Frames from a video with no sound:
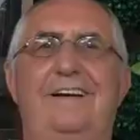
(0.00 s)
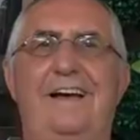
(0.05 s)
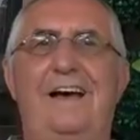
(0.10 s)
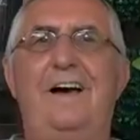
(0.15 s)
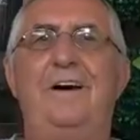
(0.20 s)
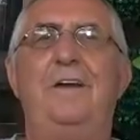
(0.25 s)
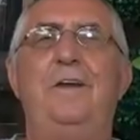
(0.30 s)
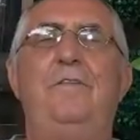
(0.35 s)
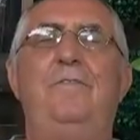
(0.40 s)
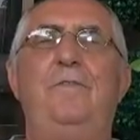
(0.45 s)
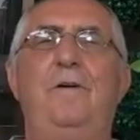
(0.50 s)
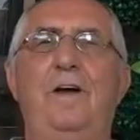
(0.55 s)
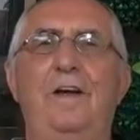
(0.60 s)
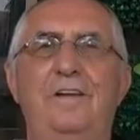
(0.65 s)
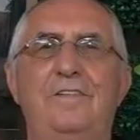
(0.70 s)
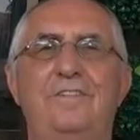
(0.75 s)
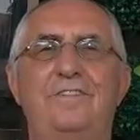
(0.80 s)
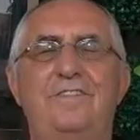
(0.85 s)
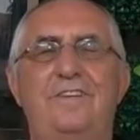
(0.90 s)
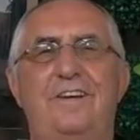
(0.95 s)
Howdy
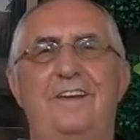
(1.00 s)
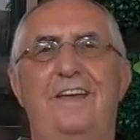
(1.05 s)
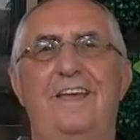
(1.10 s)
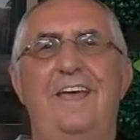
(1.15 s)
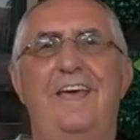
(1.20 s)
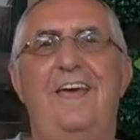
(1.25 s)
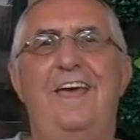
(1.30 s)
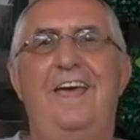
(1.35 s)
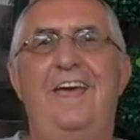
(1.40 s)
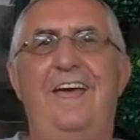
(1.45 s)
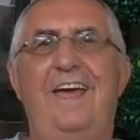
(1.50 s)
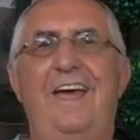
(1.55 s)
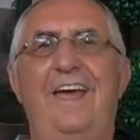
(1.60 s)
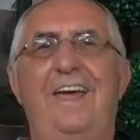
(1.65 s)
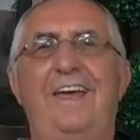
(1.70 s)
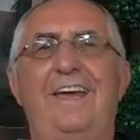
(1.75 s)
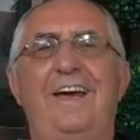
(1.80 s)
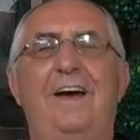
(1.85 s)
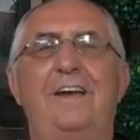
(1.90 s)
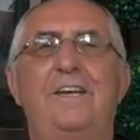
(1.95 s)
friends. Hey,